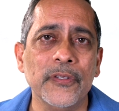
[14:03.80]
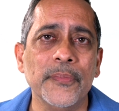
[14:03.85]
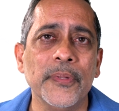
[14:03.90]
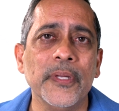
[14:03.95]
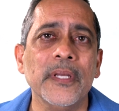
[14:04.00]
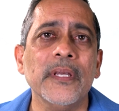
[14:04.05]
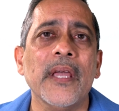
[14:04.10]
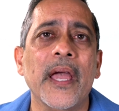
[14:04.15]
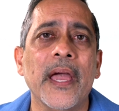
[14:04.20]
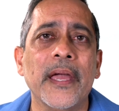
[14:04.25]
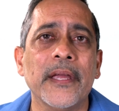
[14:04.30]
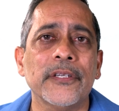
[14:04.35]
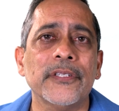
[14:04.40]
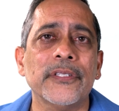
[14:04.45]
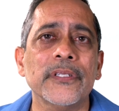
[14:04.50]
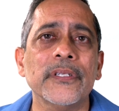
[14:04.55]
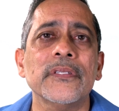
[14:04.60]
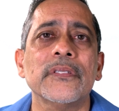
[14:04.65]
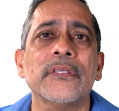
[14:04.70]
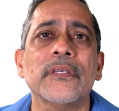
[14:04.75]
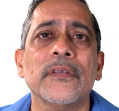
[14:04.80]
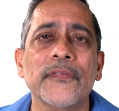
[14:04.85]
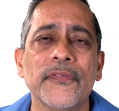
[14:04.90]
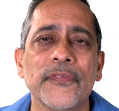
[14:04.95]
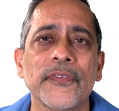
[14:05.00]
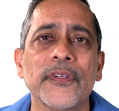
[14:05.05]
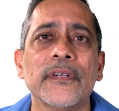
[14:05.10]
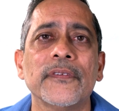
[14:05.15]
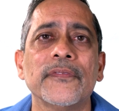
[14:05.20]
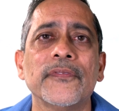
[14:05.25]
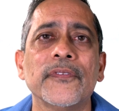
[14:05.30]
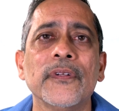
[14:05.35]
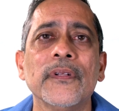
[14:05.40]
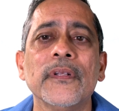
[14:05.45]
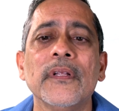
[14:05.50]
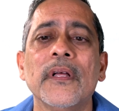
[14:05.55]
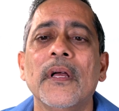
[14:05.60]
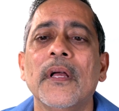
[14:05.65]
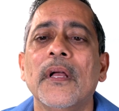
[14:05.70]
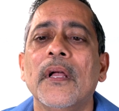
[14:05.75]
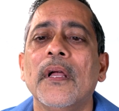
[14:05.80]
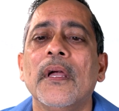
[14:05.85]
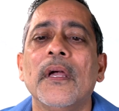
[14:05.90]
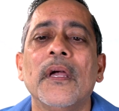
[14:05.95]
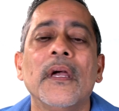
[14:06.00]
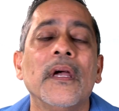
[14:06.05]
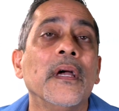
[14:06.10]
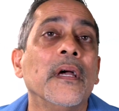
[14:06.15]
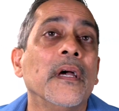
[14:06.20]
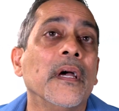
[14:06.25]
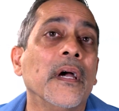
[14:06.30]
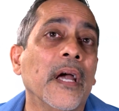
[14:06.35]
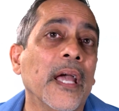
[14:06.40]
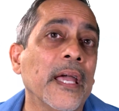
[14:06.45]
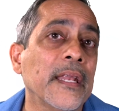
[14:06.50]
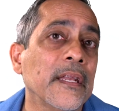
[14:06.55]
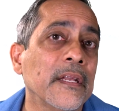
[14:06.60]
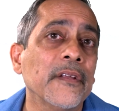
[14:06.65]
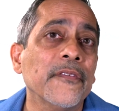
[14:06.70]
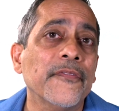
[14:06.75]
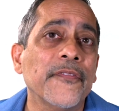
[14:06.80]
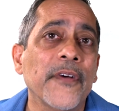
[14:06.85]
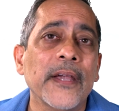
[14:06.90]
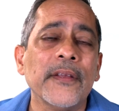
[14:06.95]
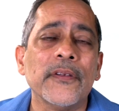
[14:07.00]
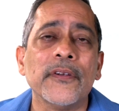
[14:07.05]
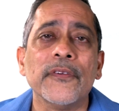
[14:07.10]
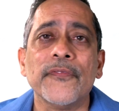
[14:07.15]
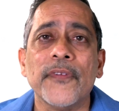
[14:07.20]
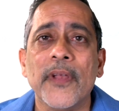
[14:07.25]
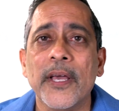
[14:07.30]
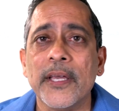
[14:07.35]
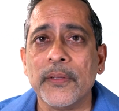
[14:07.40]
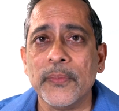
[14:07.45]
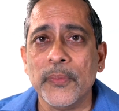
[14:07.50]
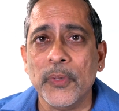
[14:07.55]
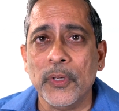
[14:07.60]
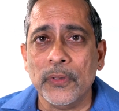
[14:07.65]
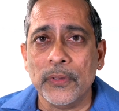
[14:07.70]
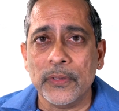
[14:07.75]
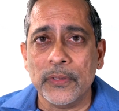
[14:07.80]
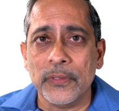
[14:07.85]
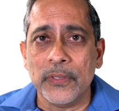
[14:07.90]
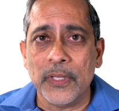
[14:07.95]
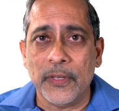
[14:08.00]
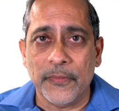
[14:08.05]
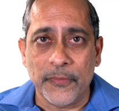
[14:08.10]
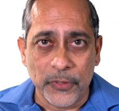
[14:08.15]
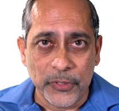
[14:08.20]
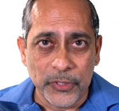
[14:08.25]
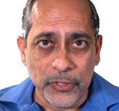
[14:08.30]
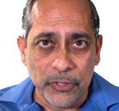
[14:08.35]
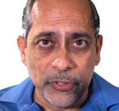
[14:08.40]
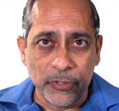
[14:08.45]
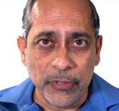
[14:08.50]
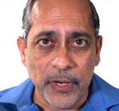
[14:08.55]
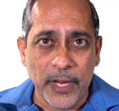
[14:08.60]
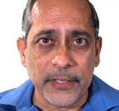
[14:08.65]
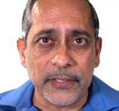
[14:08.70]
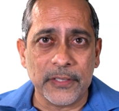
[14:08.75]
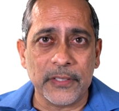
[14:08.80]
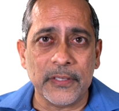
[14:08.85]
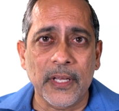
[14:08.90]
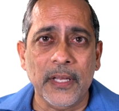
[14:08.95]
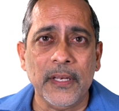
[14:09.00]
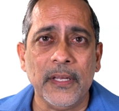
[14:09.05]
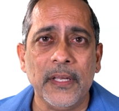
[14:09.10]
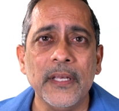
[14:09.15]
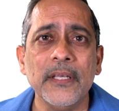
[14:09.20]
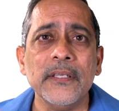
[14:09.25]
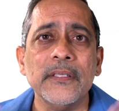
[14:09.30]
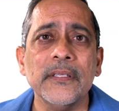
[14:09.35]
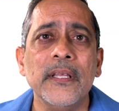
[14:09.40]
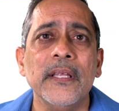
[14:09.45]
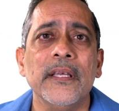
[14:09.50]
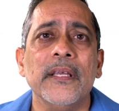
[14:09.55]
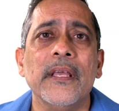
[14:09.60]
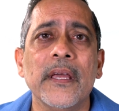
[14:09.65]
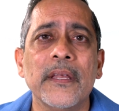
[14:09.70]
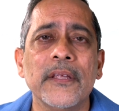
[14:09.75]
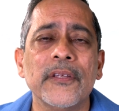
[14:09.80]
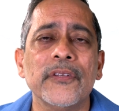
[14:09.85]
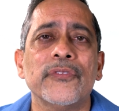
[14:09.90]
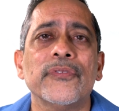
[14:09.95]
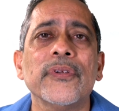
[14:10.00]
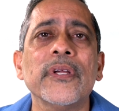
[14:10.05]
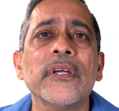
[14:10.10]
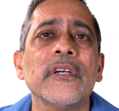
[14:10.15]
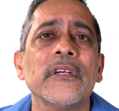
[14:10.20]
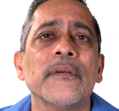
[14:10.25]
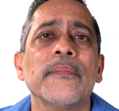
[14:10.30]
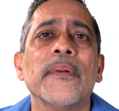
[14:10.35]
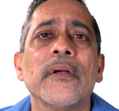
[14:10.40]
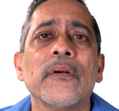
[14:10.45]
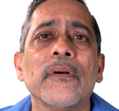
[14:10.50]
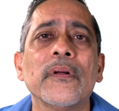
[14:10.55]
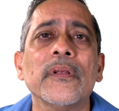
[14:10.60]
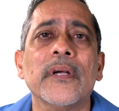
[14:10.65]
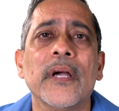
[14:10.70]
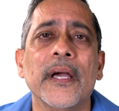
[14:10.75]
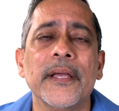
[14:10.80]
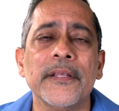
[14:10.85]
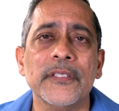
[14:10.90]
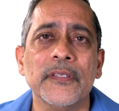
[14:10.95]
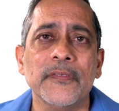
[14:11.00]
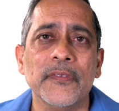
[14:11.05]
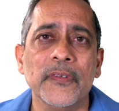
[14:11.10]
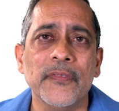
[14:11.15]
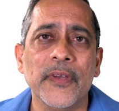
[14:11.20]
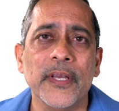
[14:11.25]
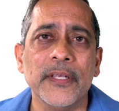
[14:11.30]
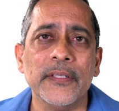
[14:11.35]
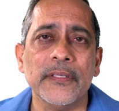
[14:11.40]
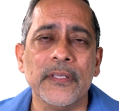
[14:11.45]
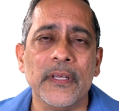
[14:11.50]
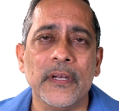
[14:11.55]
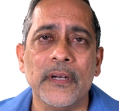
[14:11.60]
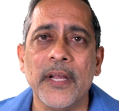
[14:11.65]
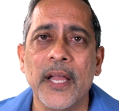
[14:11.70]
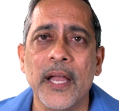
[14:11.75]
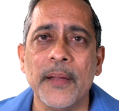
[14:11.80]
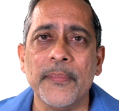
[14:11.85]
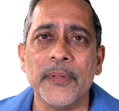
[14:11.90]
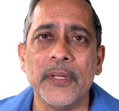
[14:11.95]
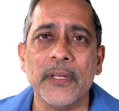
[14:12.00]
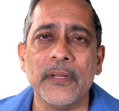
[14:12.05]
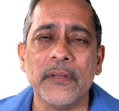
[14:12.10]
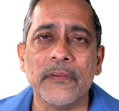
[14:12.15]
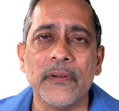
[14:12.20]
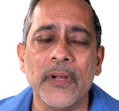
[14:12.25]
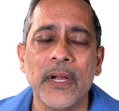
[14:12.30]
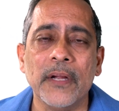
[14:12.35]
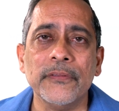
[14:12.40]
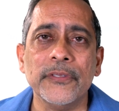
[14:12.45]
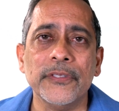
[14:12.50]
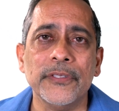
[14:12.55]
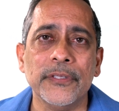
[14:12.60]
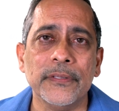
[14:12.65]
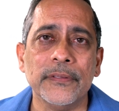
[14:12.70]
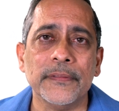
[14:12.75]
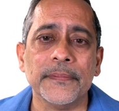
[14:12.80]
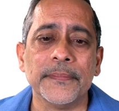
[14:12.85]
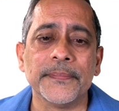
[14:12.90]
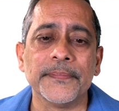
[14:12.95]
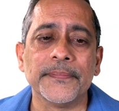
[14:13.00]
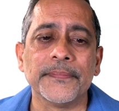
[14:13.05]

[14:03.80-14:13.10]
to be anxious, fearful, and in a fight or flight mode, therefore stressed and easily getting triggered by all kinds of events that are happening around you.